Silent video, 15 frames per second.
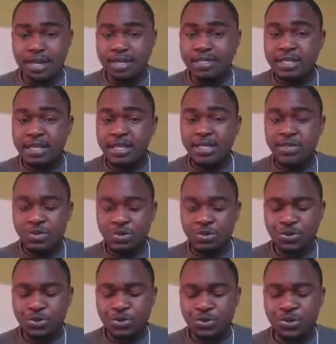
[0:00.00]

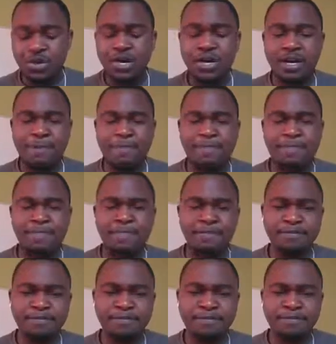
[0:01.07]
little
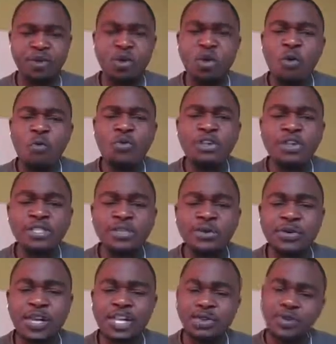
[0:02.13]
community or
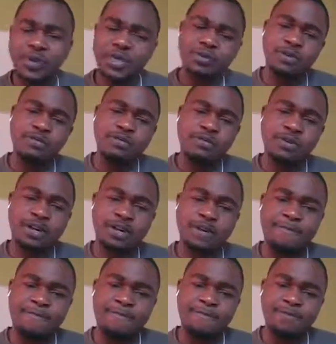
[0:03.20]
networks of
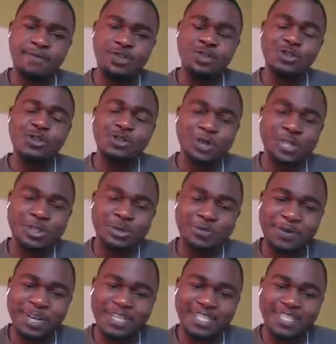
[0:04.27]
geospatial
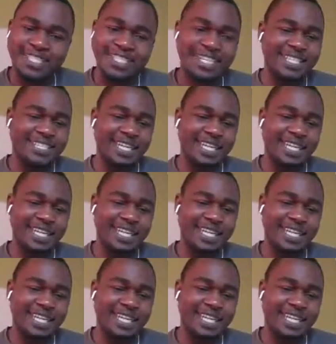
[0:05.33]
practitioners.